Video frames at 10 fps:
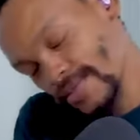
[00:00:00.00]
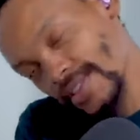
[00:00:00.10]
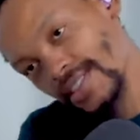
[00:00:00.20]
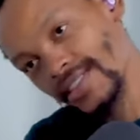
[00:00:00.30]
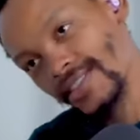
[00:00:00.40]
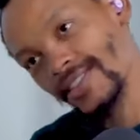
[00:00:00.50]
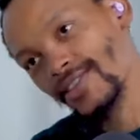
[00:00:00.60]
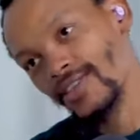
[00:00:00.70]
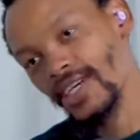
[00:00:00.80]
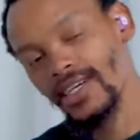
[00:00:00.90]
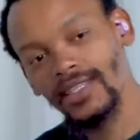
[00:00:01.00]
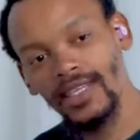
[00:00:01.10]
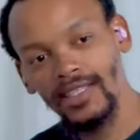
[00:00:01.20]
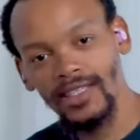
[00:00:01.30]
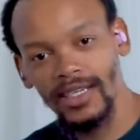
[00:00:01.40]
Ah. So yeah,
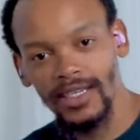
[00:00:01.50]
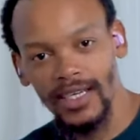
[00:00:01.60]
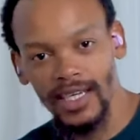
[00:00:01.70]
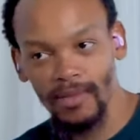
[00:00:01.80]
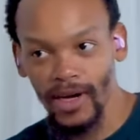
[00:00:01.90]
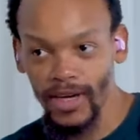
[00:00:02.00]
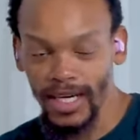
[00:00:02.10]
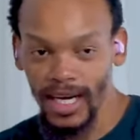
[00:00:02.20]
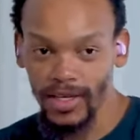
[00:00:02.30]
that's a nickname I got in